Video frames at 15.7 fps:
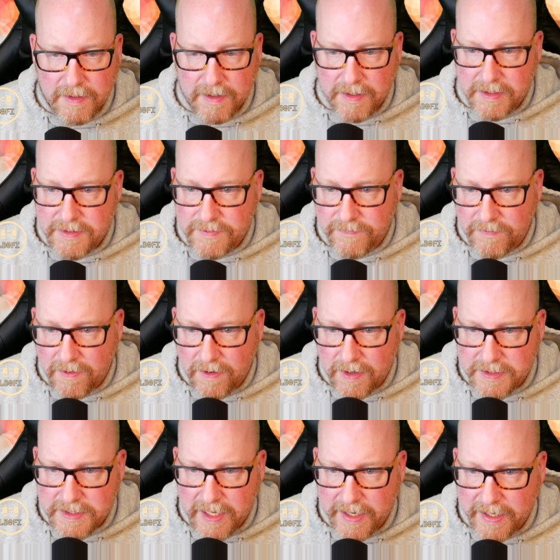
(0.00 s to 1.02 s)
As far
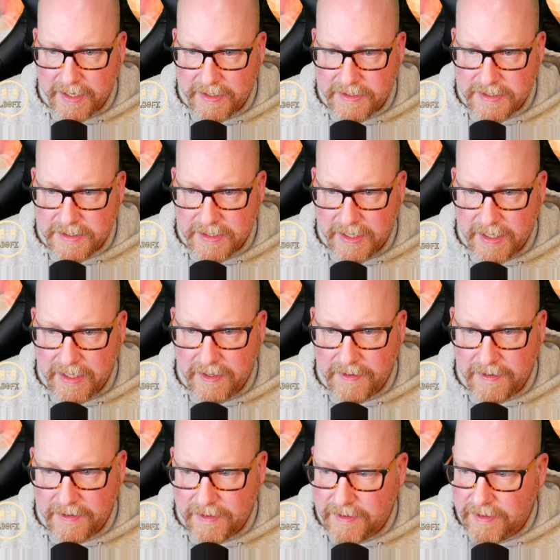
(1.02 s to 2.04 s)
as I can
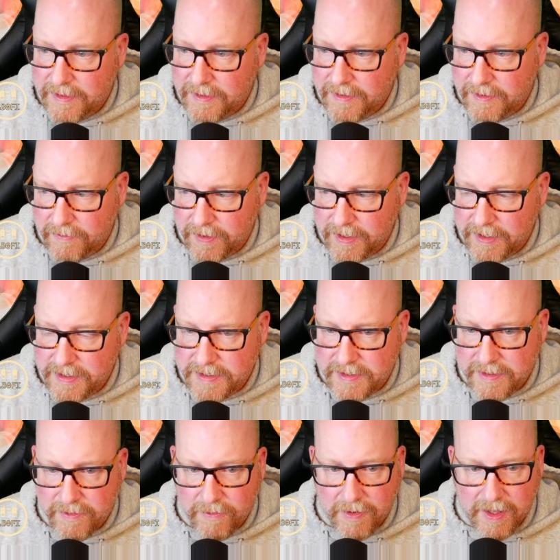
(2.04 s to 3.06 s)
see, there
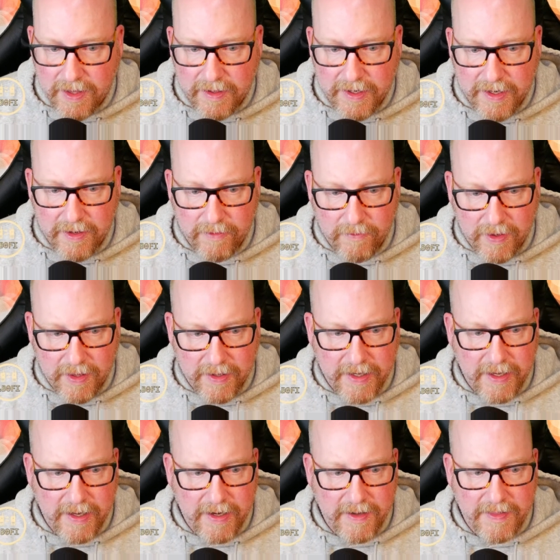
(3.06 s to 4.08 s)
isn't
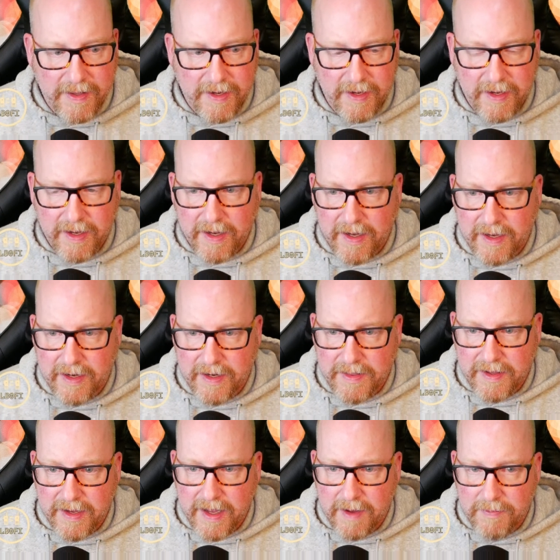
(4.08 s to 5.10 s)
really
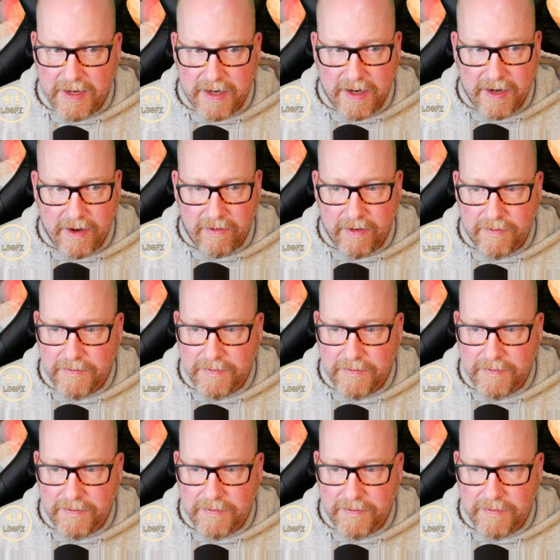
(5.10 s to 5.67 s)
anything happening here.